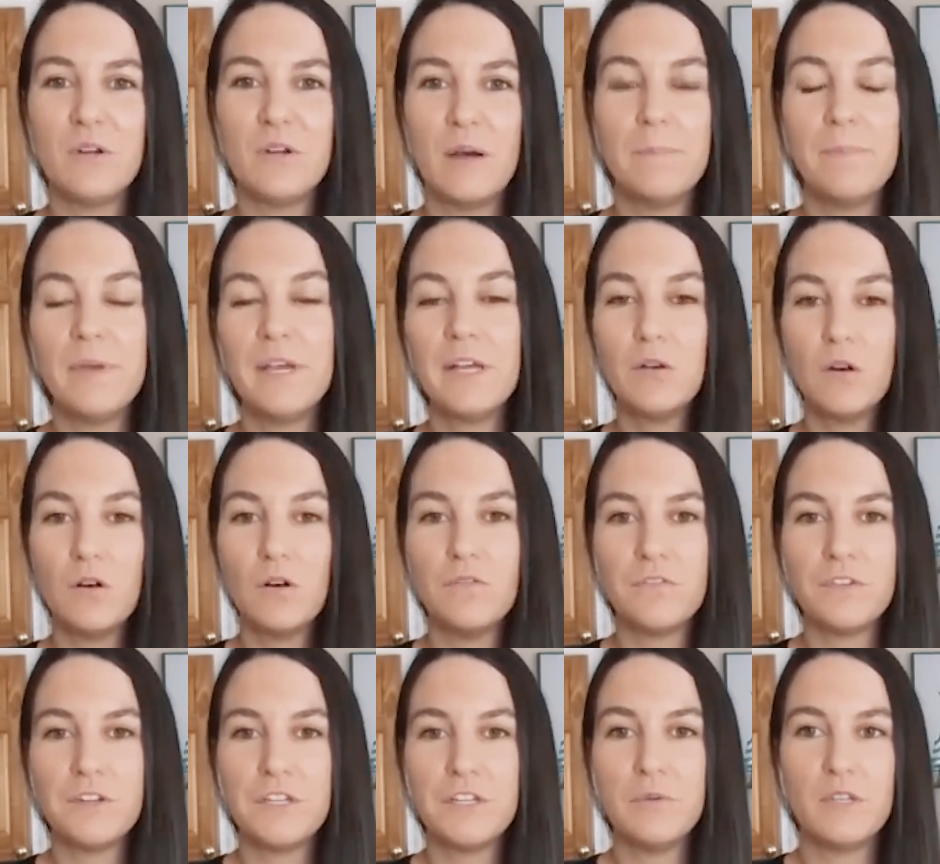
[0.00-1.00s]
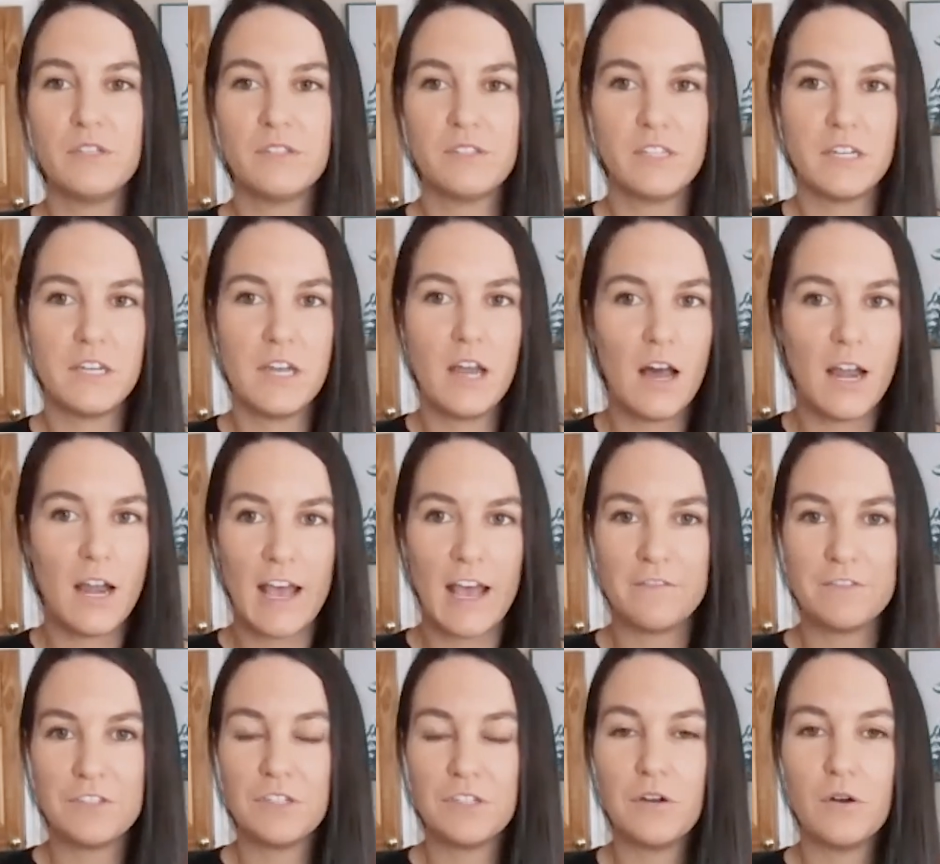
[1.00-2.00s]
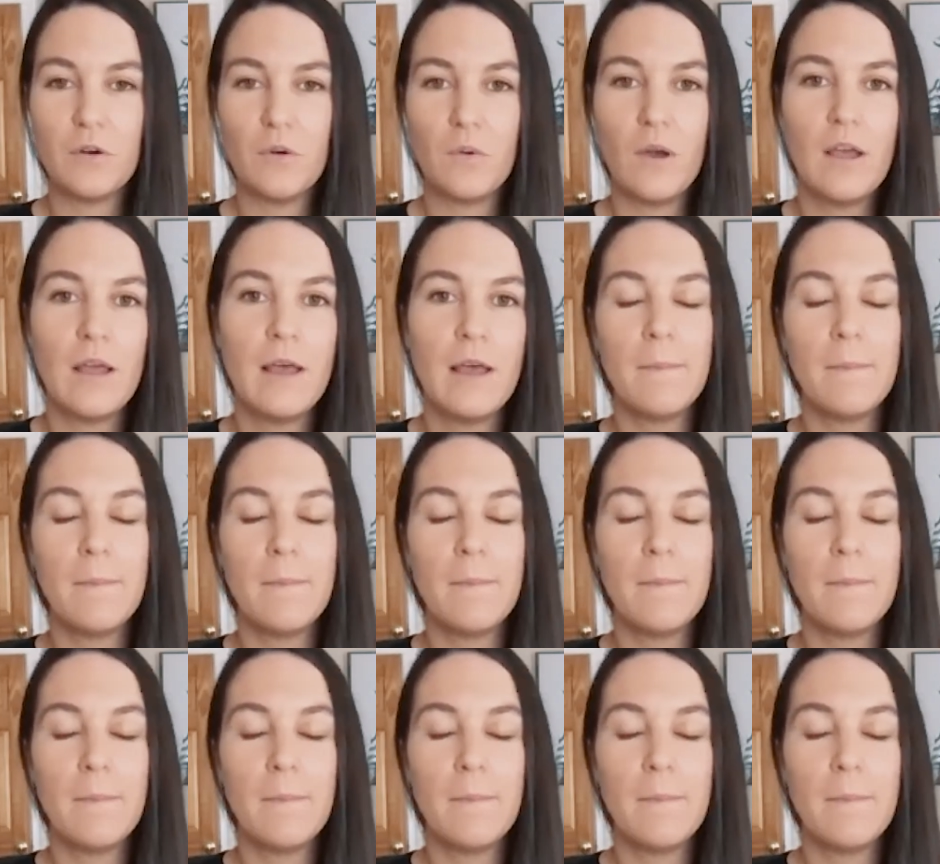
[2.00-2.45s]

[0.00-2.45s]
a big goal for you was to not have to go